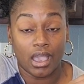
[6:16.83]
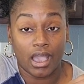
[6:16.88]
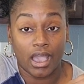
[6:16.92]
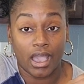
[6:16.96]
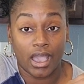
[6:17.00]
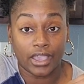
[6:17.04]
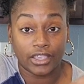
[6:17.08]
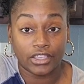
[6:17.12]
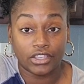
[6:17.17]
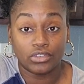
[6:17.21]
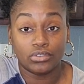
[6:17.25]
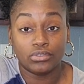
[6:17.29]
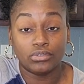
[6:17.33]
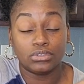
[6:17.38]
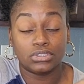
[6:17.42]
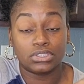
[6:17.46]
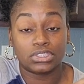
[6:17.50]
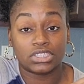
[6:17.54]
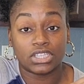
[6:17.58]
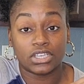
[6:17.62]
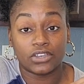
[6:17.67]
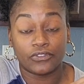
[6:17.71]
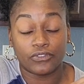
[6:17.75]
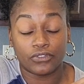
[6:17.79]
I
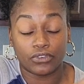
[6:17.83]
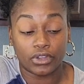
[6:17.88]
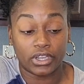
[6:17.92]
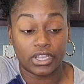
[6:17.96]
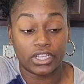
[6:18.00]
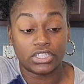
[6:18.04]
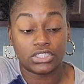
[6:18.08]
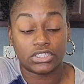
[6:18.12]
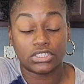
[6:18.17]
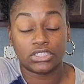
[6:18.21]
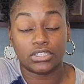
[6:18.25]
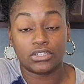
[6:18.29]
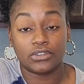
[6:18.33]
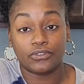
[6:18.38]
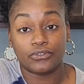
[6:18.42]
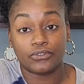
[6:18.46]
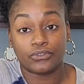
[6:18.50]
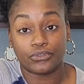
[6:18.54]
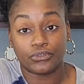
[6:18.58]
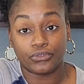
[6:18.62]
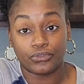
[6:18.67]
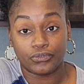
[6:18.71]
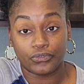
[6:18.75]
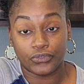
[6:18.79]
use fresh
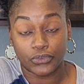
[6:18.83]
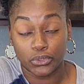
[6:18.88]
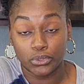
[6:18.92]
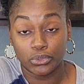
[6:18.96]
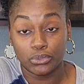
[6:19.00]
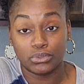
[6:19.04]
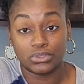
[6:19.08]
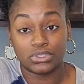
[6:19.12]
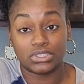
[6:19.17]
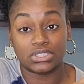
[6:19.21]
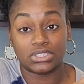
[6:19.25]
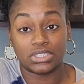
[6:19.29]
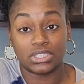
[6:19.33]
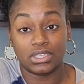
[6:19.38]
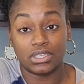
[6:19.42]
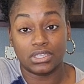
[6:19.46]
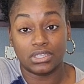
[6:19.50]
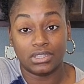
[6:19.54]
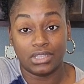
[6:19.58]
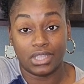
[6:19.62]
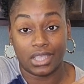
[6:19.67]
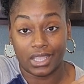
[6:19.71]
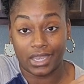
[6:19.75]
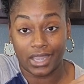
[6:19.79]
fruits
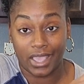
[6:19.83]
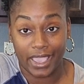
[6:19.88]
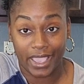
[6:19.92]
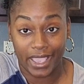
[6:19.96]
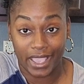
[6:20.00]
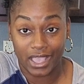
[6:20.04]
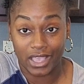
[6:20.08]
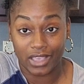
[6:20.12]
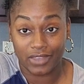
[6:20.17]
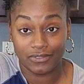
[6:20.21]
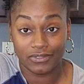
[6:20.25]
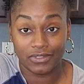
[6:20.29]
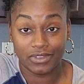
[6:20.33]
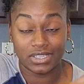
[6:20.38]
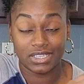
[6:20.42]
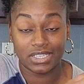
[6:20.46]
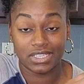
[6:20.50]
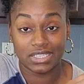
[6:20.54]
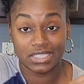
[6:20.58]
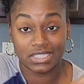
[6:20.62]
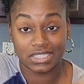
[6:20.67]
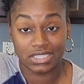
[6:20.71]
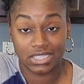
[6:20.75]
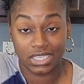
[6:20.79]
that have
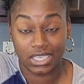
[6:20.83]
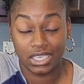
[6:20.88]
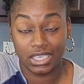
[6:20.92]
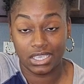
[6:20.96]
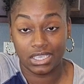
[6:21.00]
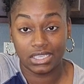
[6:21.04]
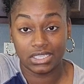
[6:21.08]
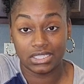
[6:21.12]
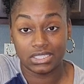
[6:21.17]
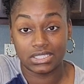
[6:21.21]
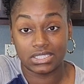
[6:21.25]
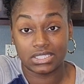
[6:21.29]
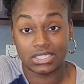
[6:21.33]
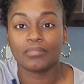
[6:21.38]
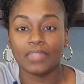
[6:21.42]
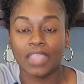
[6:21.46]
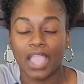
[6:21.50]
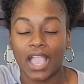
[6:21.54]
seeds.